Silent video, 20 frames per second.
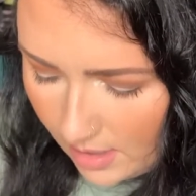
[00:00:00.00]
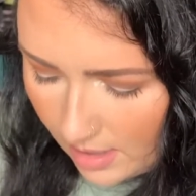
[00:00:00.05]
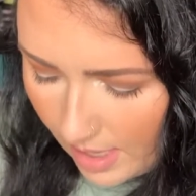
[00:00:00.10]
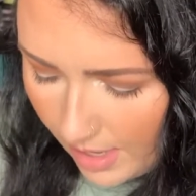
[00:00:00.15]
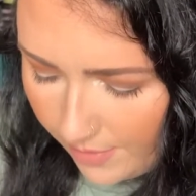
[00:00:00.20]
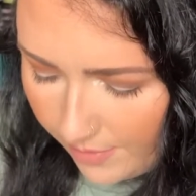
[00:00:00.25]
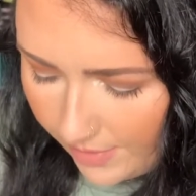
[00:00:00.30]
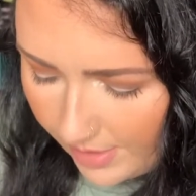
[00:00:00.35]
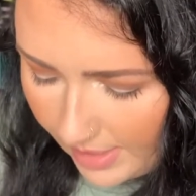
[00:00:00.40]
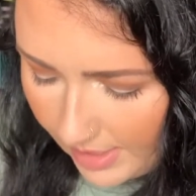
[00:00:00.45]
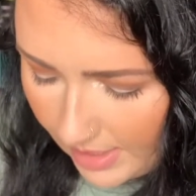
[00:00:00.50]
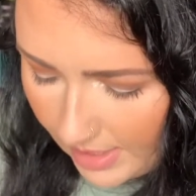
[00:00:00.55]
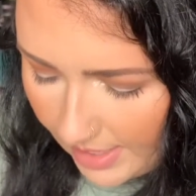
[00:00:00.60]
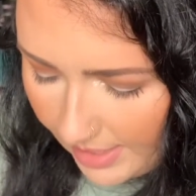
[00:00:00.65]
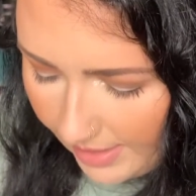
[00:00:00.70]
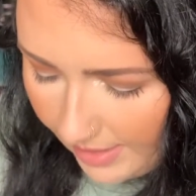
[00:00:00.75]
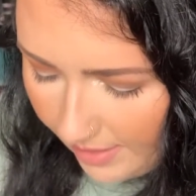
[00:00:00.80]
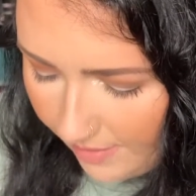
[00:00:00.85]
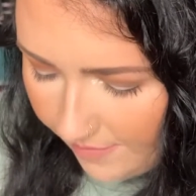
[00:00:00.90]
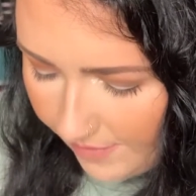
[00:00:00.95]
I really
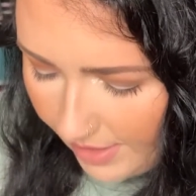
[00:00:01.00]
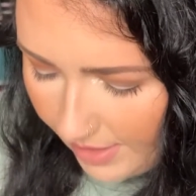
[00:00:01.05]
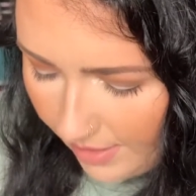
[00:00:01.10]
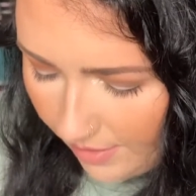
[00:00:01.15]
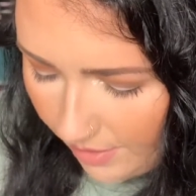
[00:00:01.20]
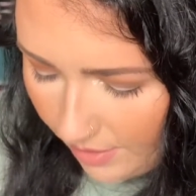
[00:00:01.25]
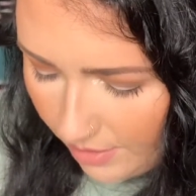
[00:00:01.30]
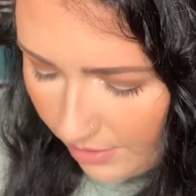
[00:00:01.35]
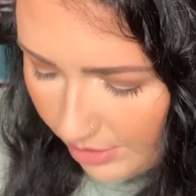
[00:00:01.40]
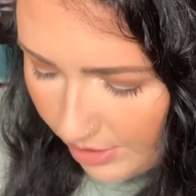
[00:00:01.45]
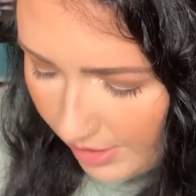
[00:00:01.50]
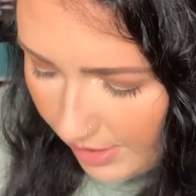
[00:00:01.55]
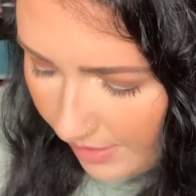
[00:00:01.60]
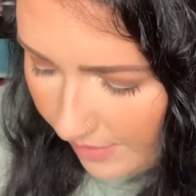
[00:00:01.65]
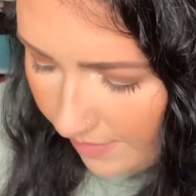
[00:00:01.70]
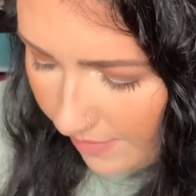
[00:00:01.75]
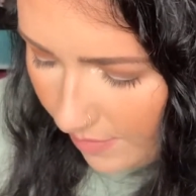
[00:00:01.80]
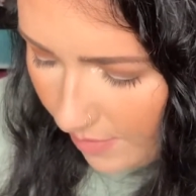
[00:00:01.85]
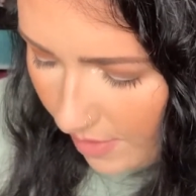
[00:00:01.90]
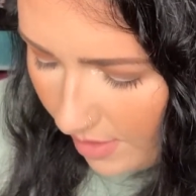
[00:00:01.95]
like the Aveeno lotion
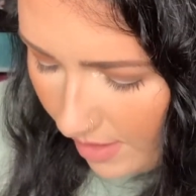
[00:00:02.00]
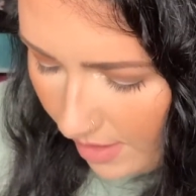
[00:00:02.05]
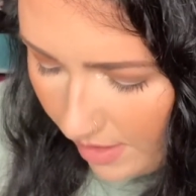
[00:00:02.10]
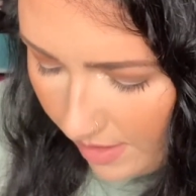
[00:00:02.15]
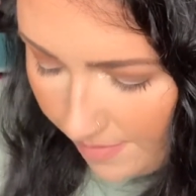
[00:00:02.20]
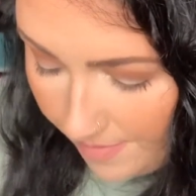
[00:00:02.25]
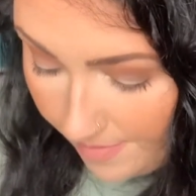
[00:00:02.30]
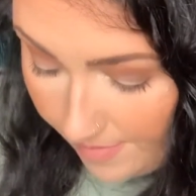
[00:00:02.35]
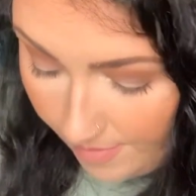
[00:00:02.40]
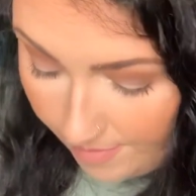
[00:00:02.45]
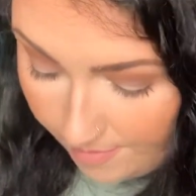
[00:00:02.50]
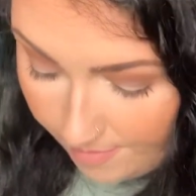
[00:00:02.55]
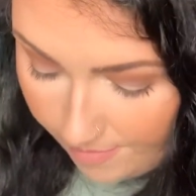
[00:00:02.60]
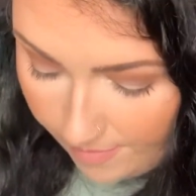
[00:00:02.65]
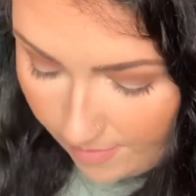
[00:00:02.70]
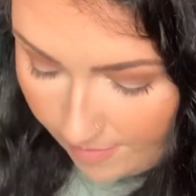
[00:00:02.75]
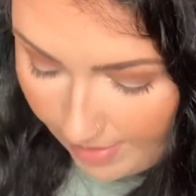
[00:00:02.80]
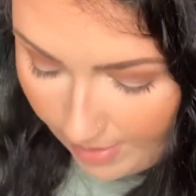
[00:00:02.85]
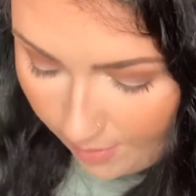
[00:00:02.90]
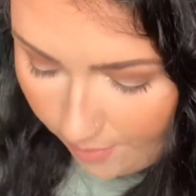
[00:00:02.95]
for
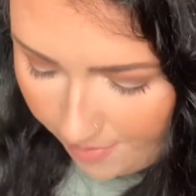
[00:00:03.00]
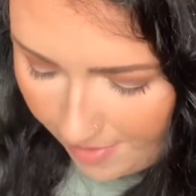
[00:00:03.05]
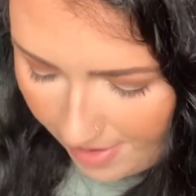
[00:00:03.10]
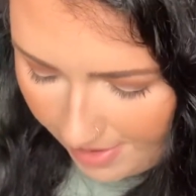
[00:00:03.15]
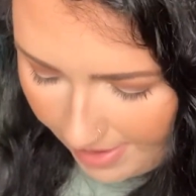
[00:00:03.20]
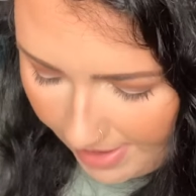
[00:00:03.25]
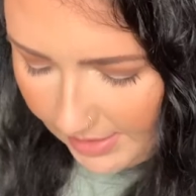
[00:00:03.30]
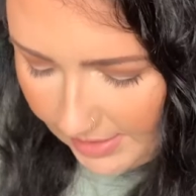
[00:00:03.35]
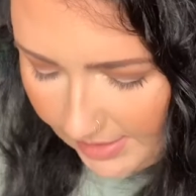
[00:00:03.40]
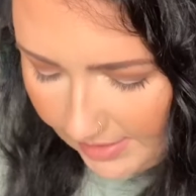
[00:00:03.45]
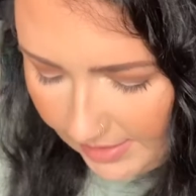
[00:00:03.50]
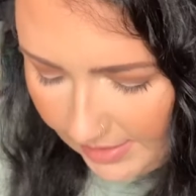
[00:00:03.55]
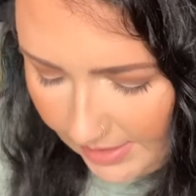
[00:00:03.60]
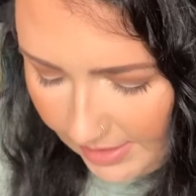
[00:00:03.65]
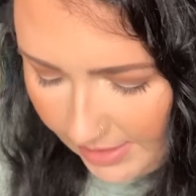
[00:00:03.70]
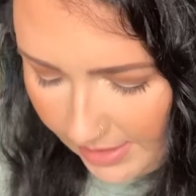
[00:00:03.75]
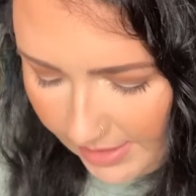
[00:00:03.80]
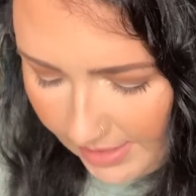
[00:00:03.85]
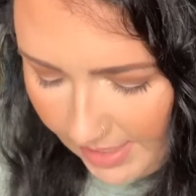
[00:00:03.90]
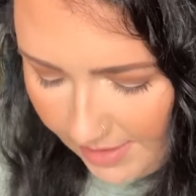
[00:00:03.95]
my whole body. It doesn't
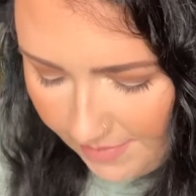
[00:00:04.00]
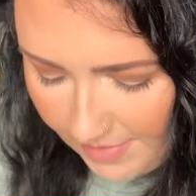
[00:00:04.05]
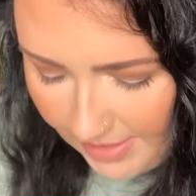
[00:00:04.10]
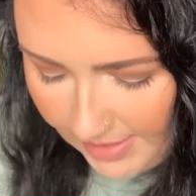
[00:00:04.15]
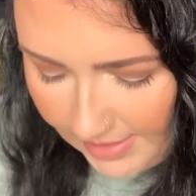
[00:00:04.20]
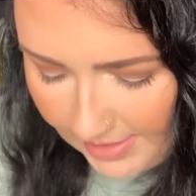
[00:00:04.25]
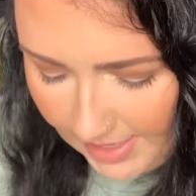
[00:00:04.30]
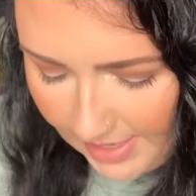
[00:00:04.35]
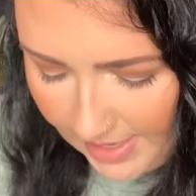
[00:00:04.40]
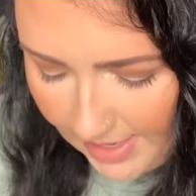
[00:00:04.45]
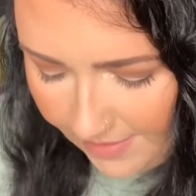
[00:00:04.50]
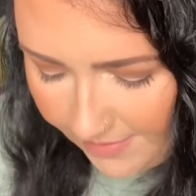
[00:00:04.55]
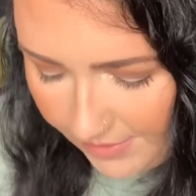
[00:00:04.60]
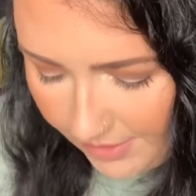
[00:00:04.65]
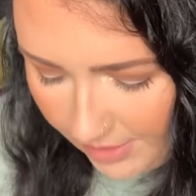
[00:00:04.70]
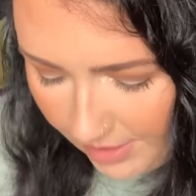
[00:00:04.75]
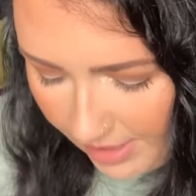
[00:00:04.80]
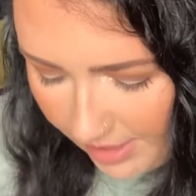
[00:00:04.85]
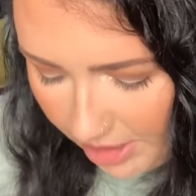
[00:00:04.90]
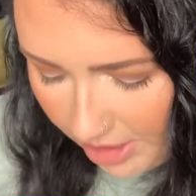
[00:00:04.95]
irritate my skin
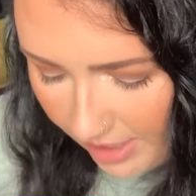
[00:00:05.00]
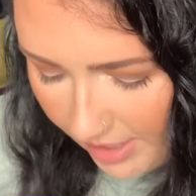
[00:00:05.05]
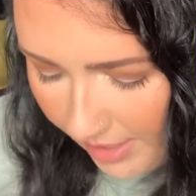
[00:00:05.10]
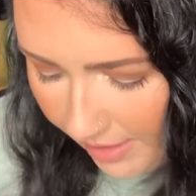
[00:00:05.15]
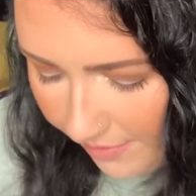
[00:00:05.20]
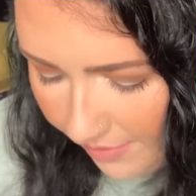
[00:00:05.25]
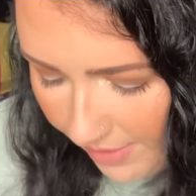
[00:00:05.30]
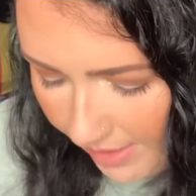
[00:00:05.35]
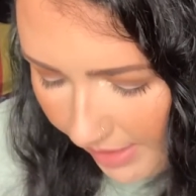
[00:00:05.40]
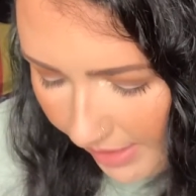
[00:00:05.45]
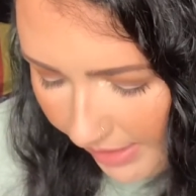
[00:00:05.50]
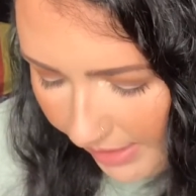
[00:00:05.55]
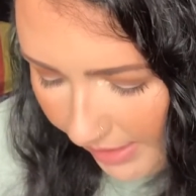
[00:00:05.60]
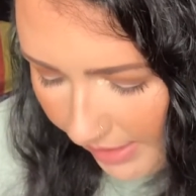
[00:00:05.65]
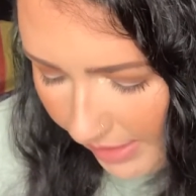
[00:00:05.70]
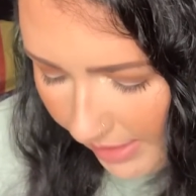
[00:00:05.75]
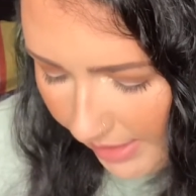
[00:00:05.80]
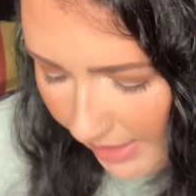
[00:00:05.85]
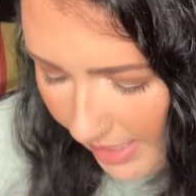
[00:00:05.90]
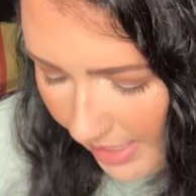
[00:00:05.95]
after I shave or anything
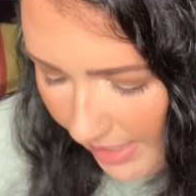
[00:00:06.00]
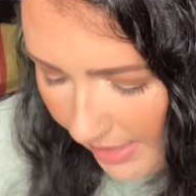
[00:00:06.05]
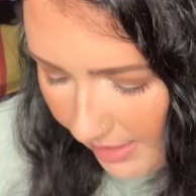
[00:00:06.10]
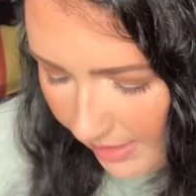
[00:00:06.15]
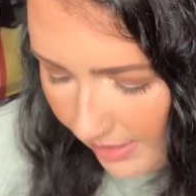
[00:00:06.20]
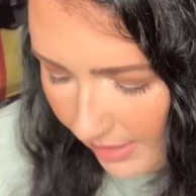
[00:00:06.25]
like that.